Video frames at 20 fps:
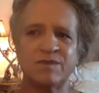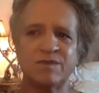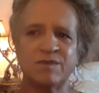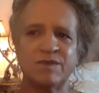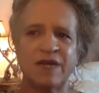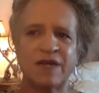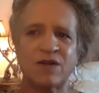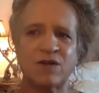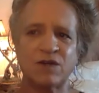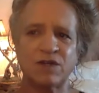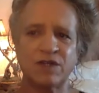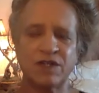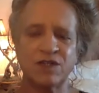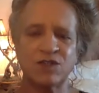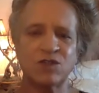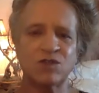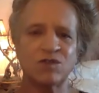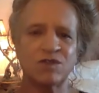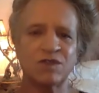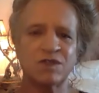my
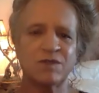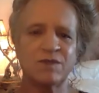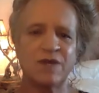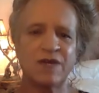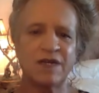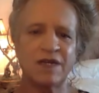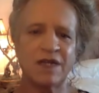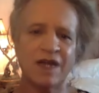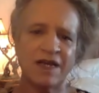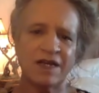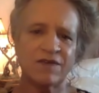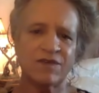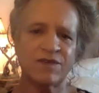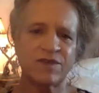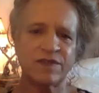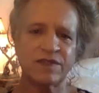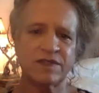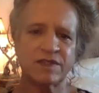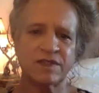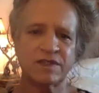credentials in my life,
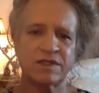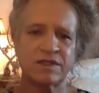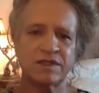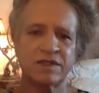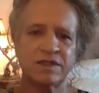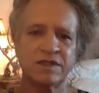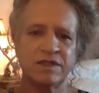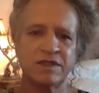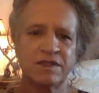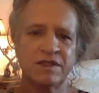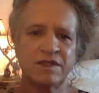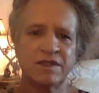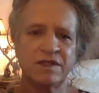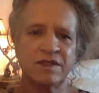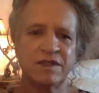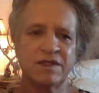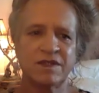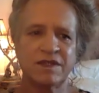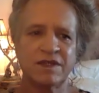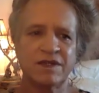
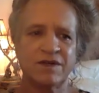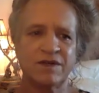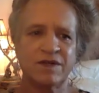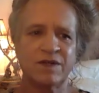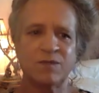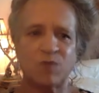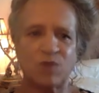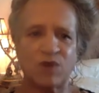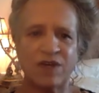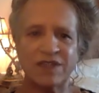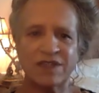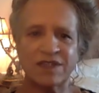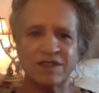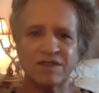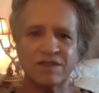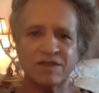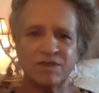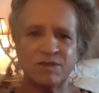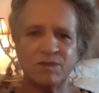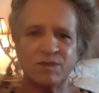they're
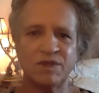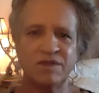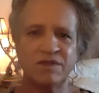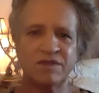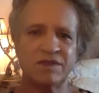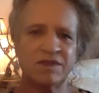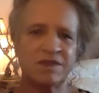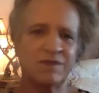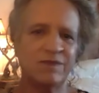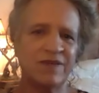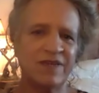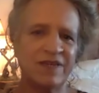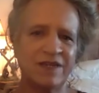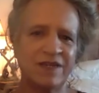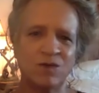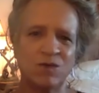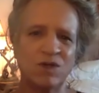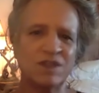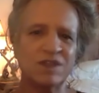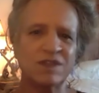impressive, but to me,
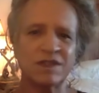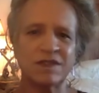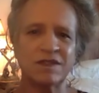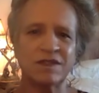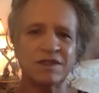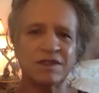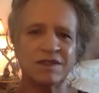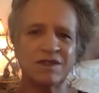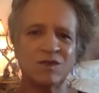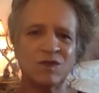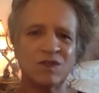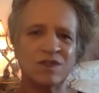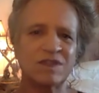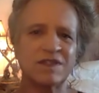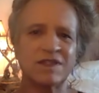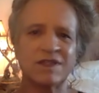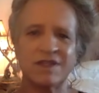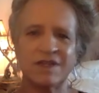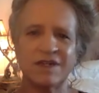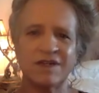it wasn't. It
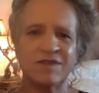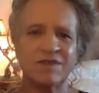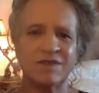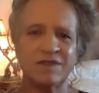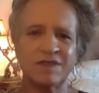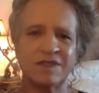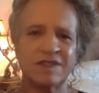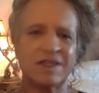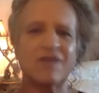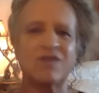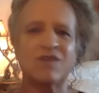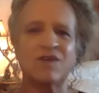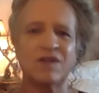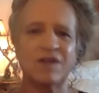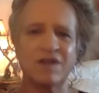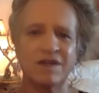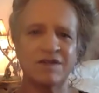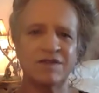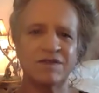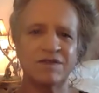wasn't enough. It's never.
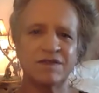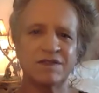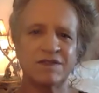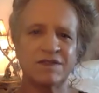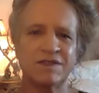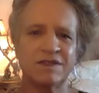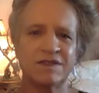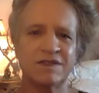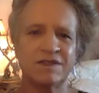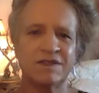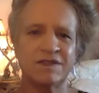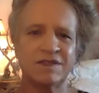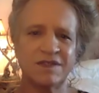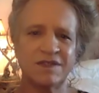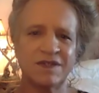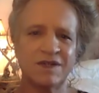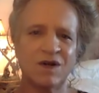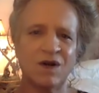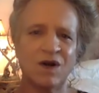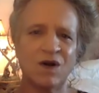Mm-hmm.
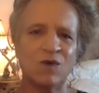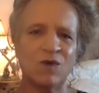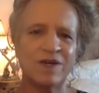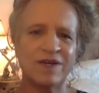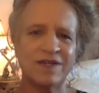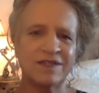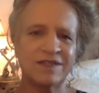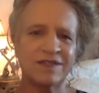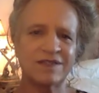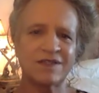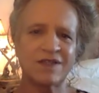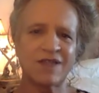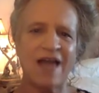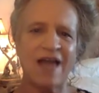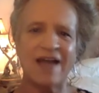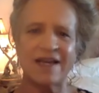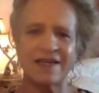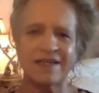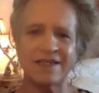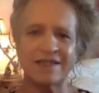It's always
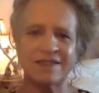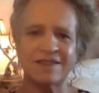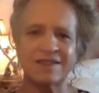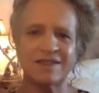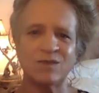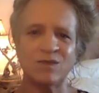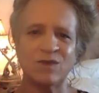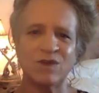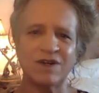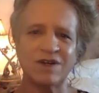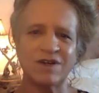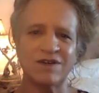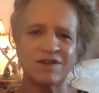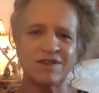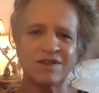lacking somewhere.